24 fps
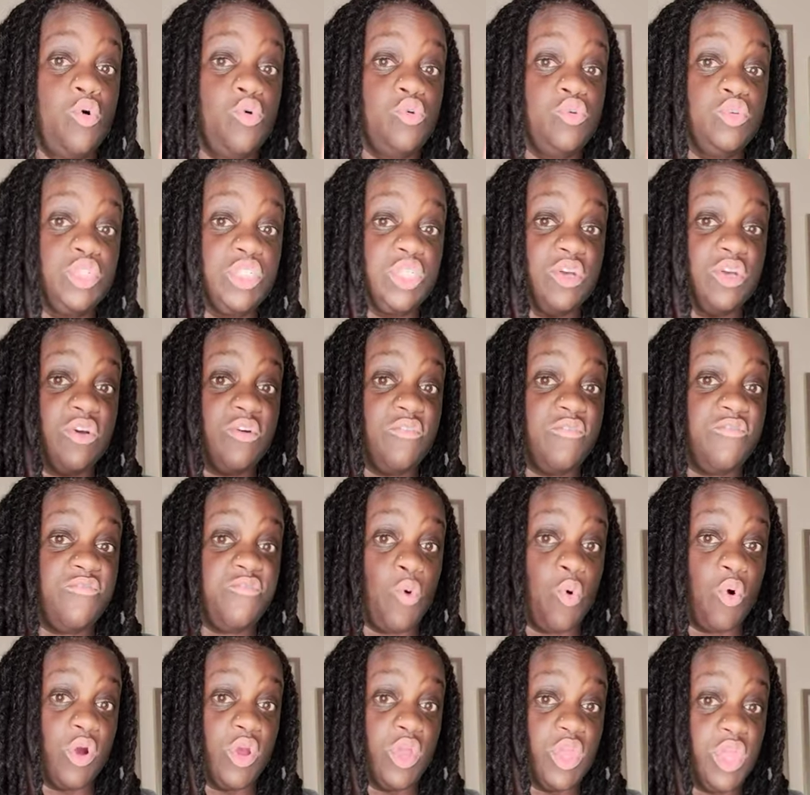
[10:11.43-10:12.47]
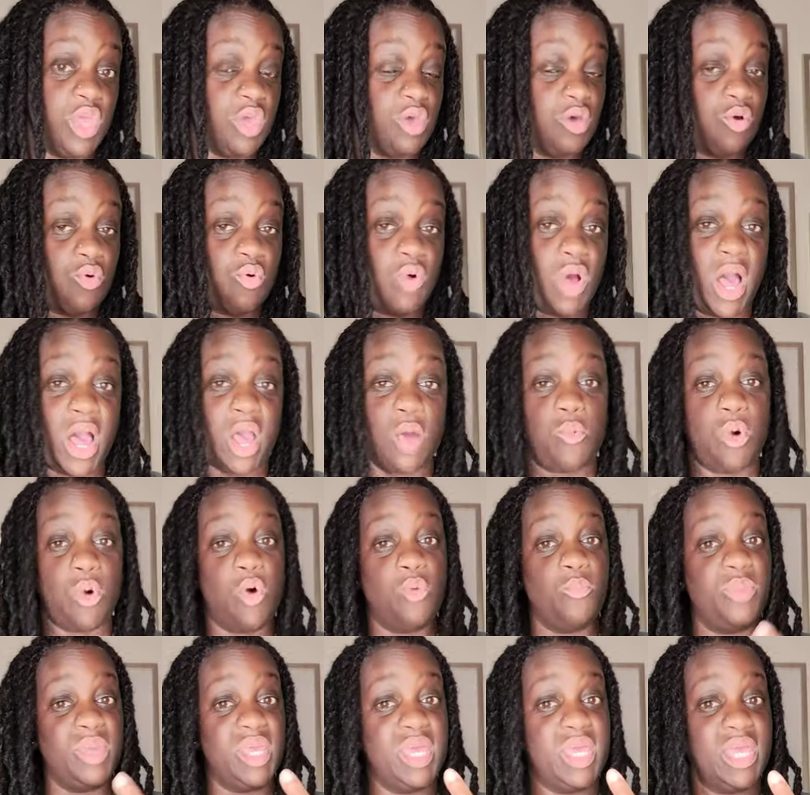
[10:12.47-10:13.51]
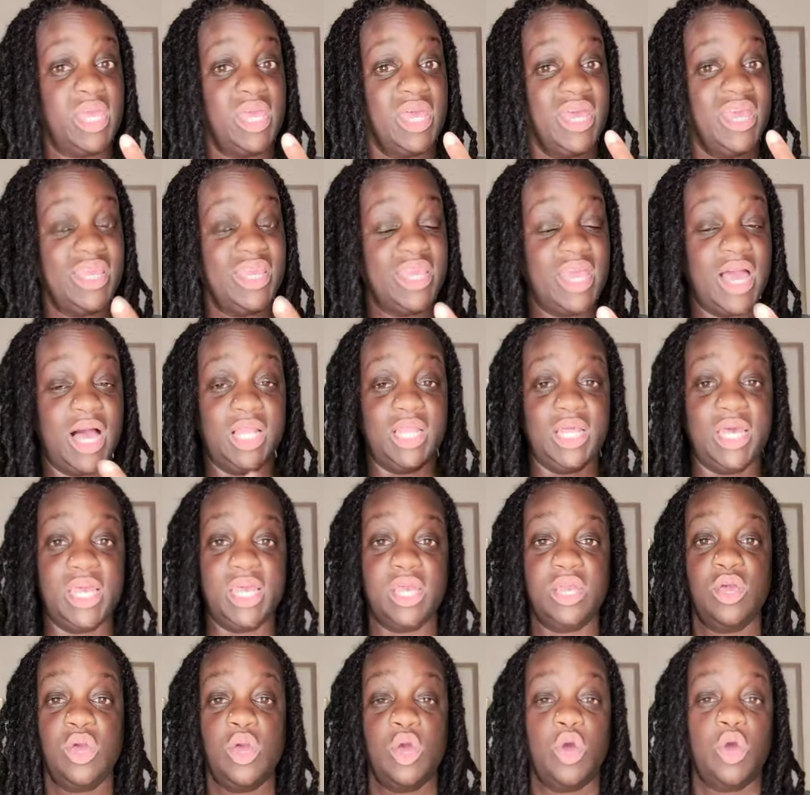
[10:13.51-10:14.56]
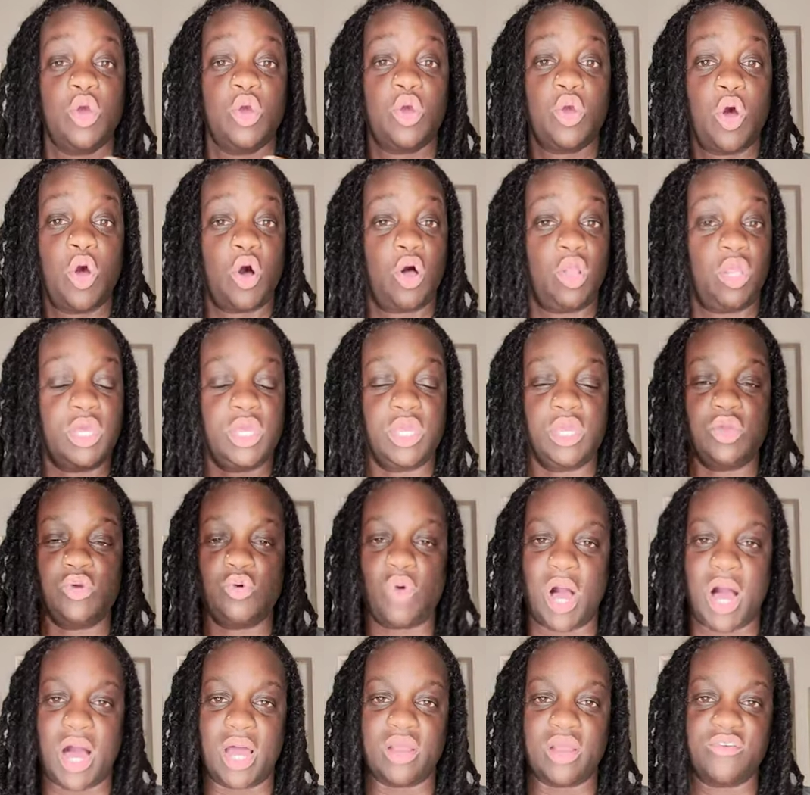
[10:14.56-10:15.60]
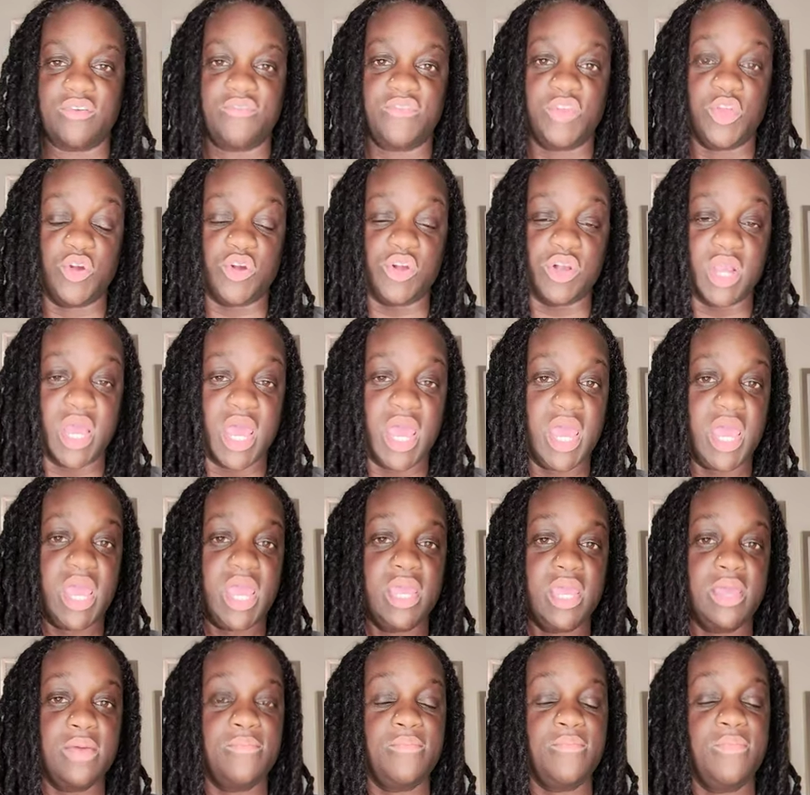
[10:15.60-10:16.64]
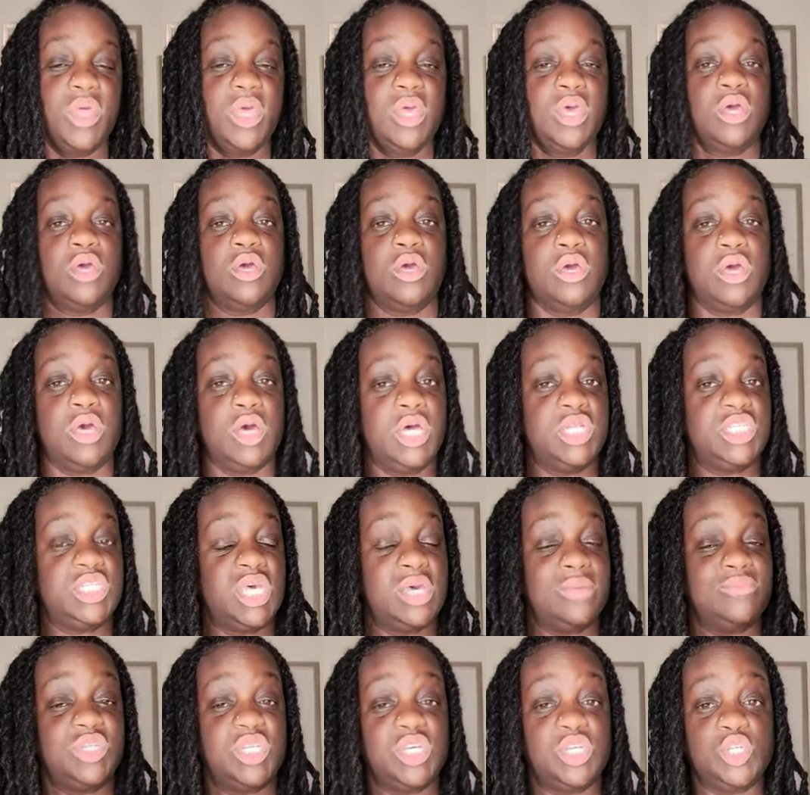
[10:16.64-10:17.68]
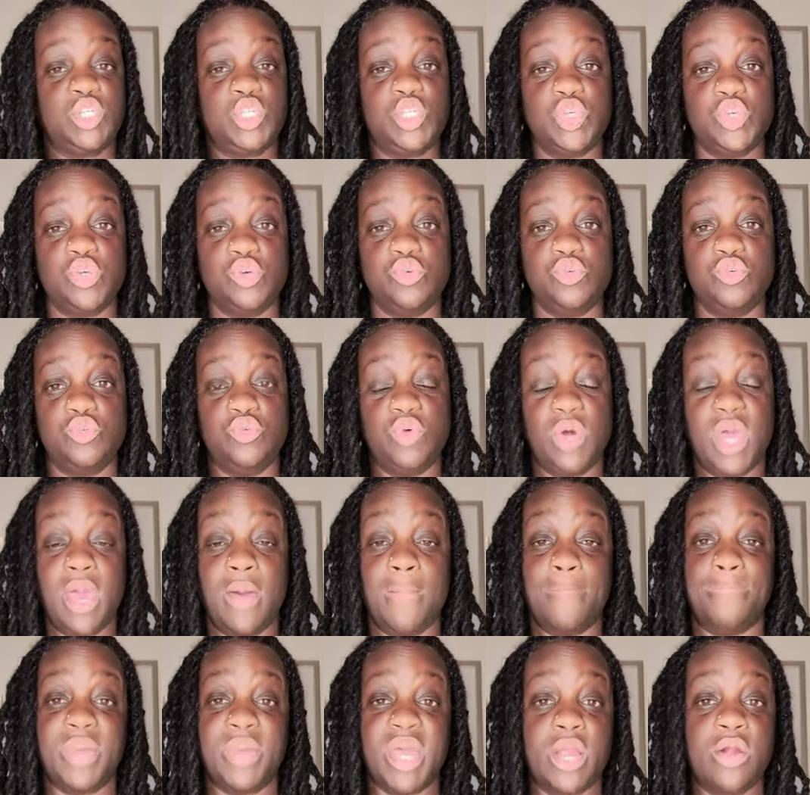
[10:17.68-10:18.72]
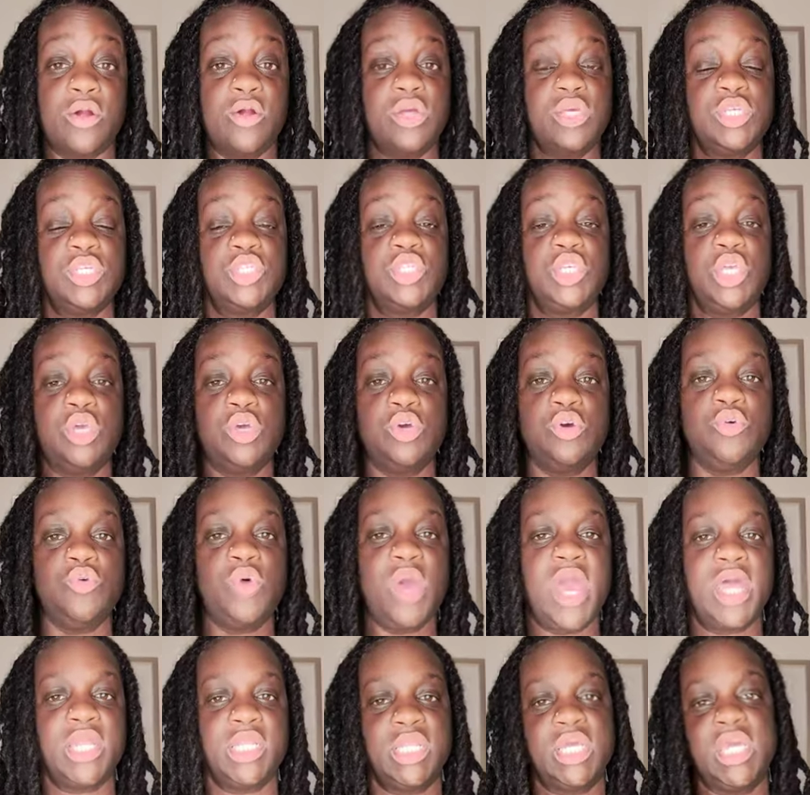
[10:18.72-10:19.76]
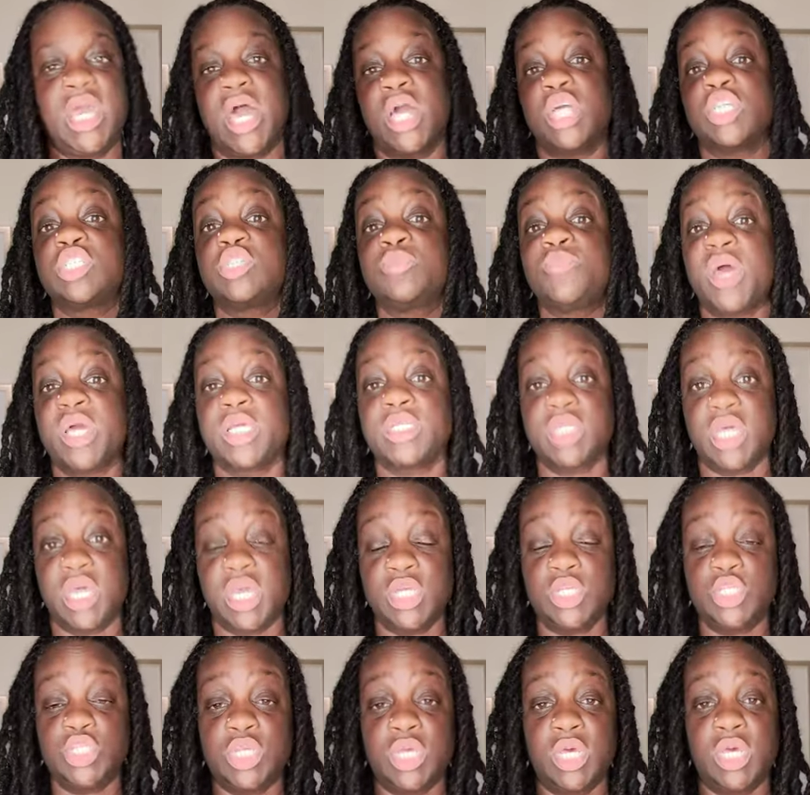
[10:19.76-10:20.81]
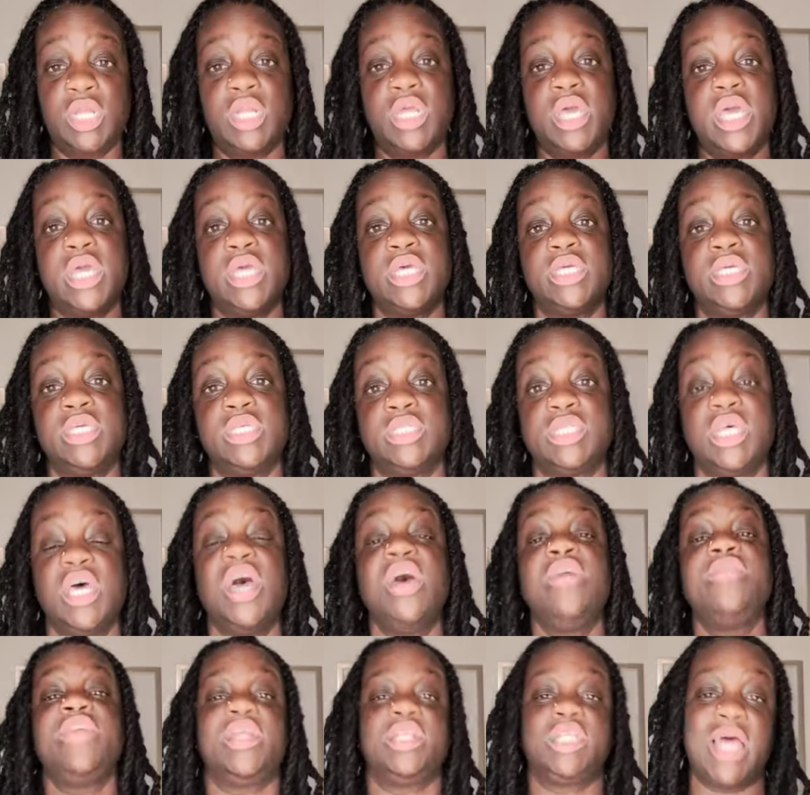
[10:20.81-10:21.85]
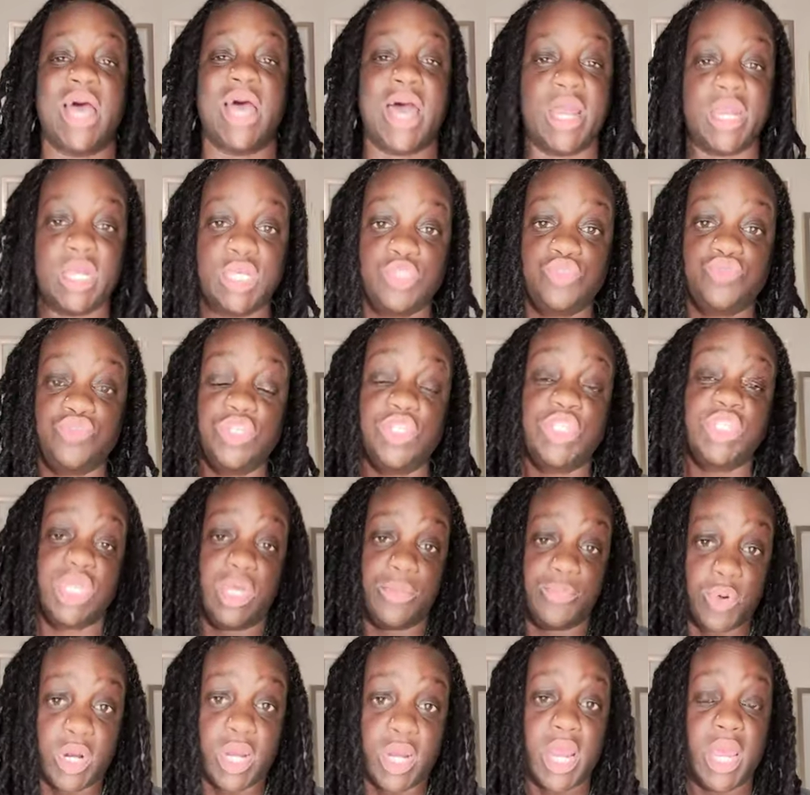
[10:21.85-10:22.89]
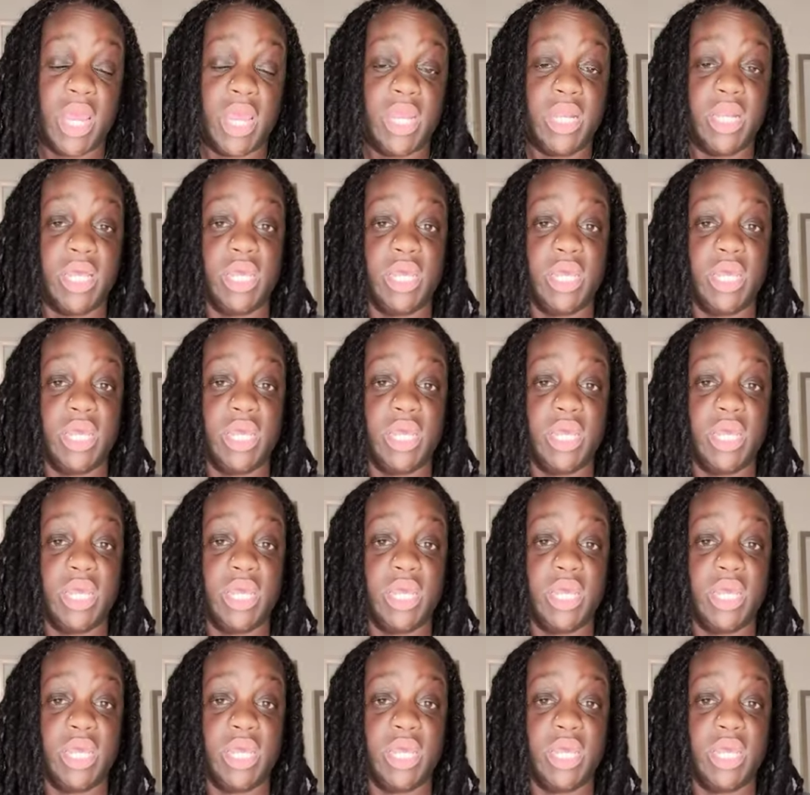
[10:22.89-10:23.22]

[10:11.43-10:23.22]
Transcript: I won't be yelling, calling you out of your name, attempting to embarrass you. And the expectation is that that is reciprocated as well.